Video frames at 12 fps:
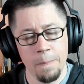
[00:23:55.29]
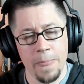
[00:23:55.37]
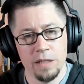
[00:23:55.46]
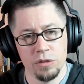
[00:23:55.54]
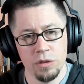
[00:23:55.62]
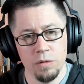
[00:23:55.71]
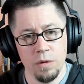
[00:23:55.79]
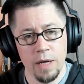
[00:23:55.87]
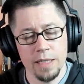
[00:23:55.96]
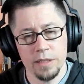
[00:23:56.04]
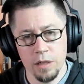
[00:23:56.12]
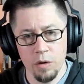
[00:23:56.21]
And so
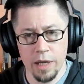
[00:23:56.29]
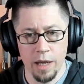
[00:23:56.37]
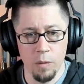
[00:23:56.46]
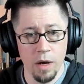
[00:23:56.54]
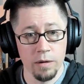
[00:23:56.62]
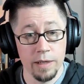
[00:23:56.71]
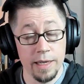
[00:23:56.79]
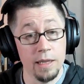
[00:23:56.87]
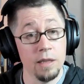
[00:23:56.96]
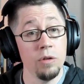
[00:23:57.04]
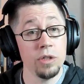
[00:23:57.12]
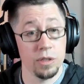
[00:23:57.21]
I say, okay, well, it
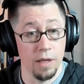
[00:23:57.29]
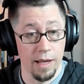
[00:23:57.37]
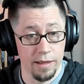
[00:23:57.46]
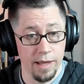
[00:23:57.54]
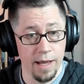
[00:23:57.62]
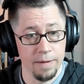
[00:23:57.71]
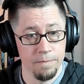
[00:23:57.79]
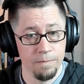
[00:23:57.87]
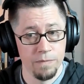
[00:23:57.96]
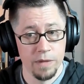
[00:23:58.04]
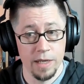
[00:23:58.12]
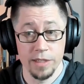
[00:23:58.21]
looks like that.
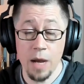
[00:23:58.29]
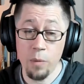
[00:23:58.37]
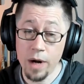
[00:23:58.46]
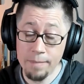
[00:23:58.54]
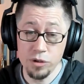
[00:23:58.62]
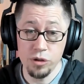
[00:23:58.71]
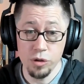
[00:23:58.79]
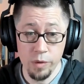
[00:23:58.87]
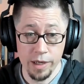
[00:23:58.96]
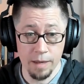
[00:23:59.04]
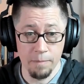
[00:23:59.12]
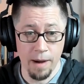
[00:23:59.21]
Is that what I'm
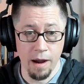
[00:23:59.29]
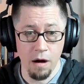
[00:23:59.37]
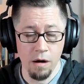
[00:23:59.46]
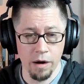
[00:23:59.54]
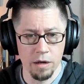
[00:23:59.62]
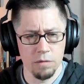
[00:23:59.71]
doing in my heart?